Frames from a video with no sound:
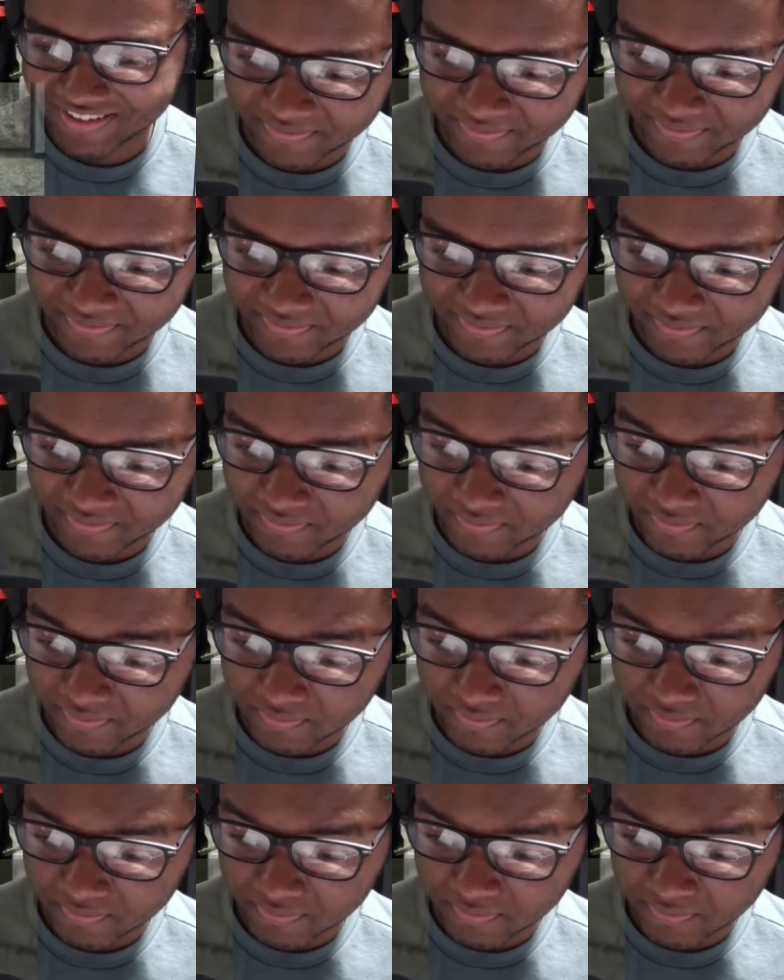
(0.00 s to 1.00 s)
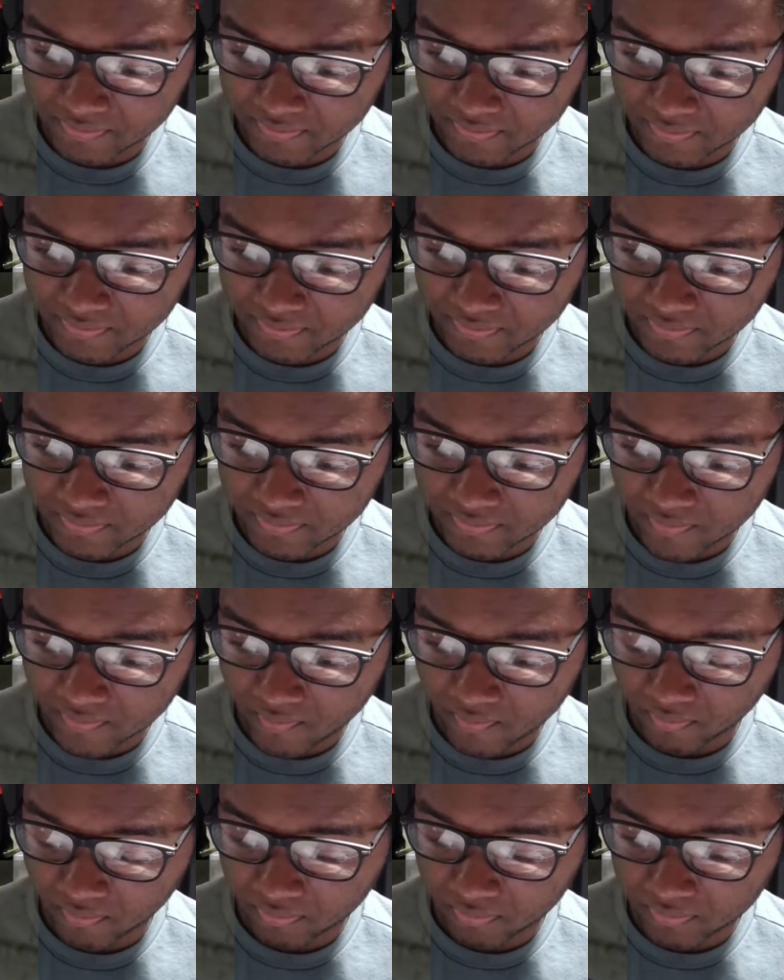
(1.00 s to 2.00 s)

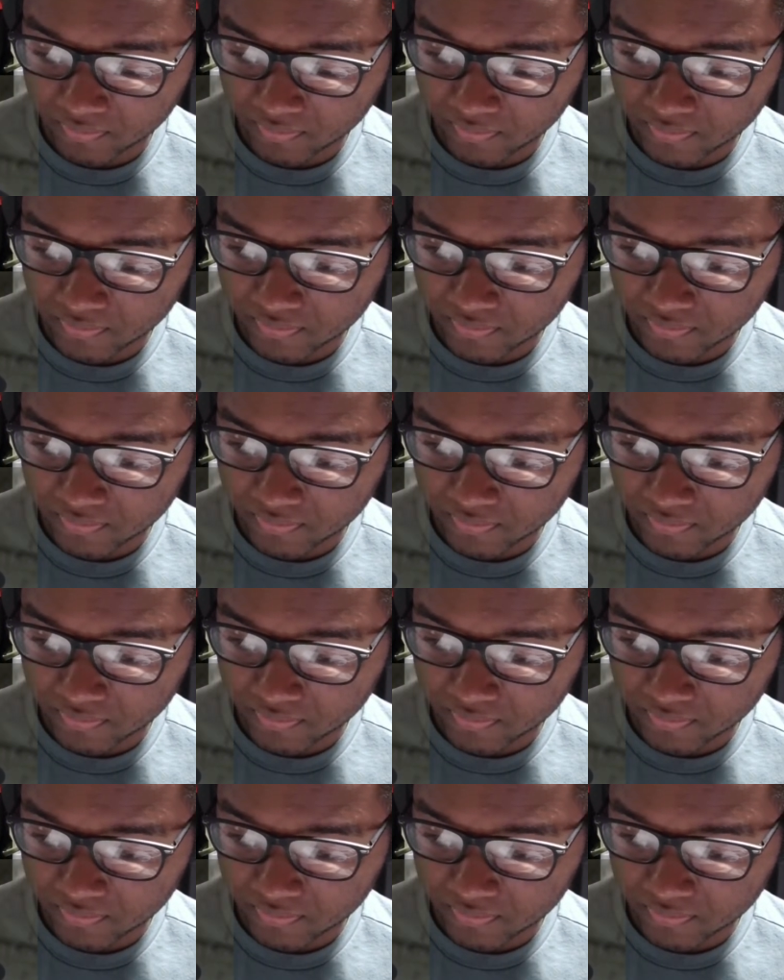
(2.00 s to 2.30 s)
Nobody speaks.